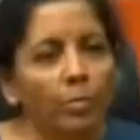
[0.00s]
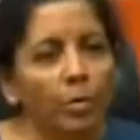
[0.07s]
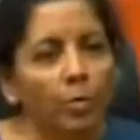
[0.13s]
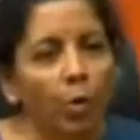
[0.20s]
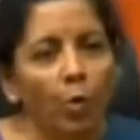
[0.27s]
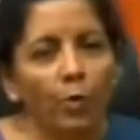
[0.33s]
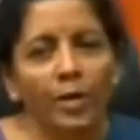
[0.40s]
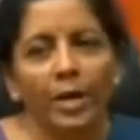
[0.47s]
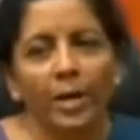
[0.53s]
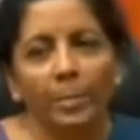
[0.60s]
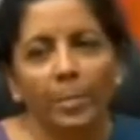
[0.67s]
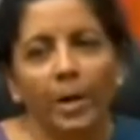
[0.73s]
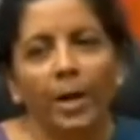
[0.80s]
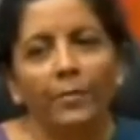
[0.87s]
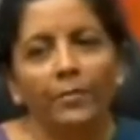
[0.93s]
over and
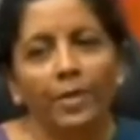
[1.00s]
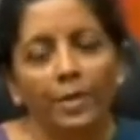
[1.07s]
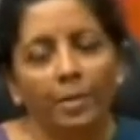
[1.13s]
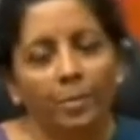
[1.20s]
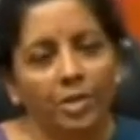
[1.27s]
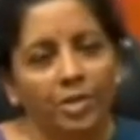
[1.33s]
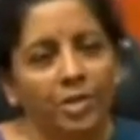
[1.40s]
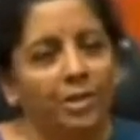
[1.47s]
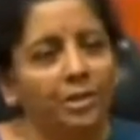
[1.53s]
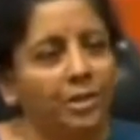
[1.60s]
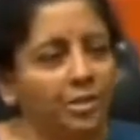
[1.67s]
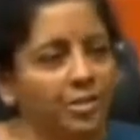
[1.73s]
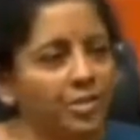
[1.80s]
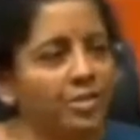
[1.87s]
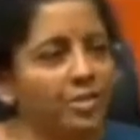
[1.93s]
above the commercial
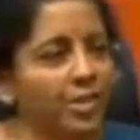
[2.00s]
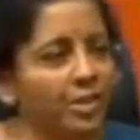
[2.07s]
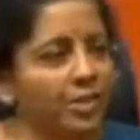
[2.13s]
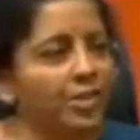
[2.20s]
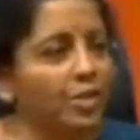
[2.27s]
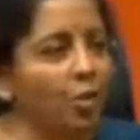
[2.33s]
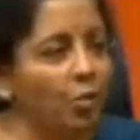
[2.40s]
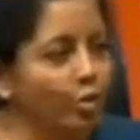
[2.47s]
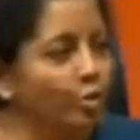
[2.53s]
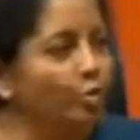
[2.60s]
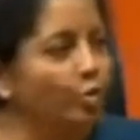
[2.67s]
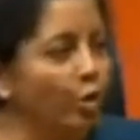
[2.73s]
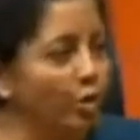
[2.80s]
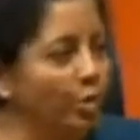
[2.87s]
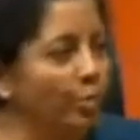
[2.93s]
considerations, which are
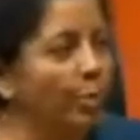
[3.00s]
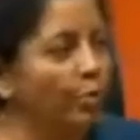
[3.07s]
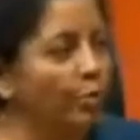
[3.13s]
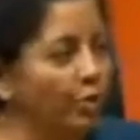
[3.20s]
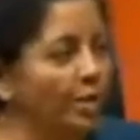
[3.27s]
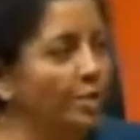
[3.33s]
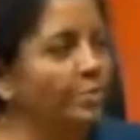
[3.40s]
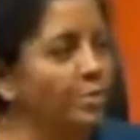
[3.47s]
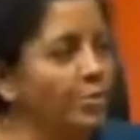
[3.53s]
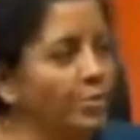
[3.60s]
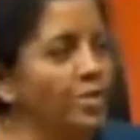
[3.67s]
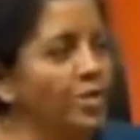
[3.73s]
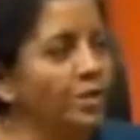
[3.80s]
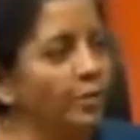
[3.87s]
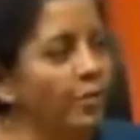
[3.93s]
about themes which
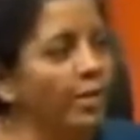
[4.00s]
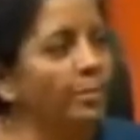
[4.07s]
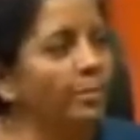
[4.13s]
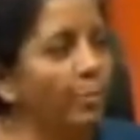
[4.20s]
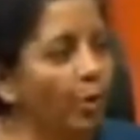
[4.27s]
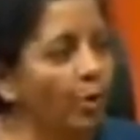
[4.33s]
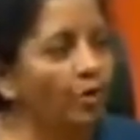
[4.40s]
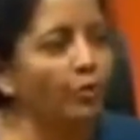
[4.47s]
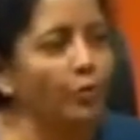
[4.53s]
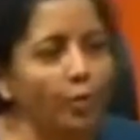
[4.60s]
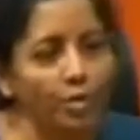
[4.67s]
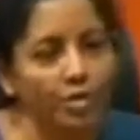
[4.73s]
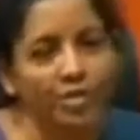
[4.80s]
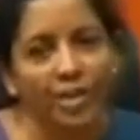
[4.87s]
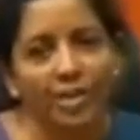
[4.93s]
are very important for
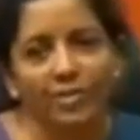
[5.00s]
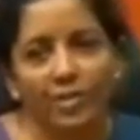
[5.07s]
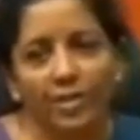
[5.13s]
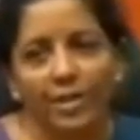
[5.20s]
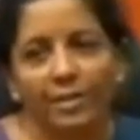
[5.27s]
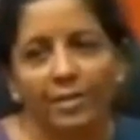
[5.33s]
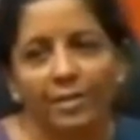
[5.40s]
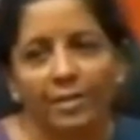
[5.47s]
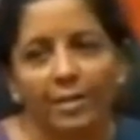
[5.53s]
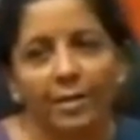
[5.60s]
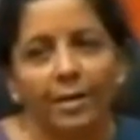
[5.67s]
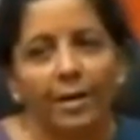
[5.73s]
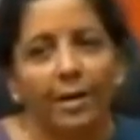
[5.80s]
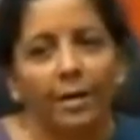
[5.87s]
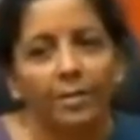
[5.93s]
this country,
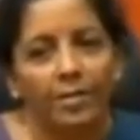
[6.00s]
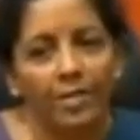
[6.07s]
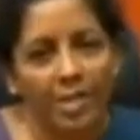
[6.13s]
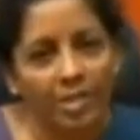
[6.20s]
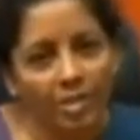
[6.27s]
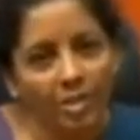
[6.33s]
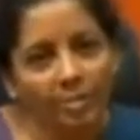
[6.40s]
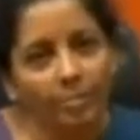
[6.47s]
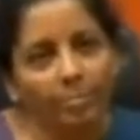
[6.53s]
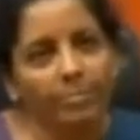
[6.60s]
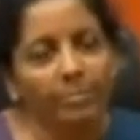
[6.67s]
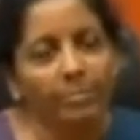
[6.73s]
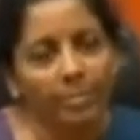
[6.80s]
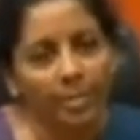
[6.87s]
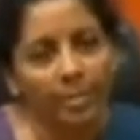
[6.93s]
such a
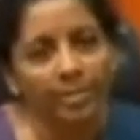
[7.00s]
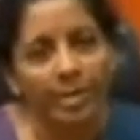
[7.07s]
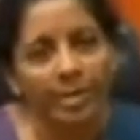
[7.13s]
great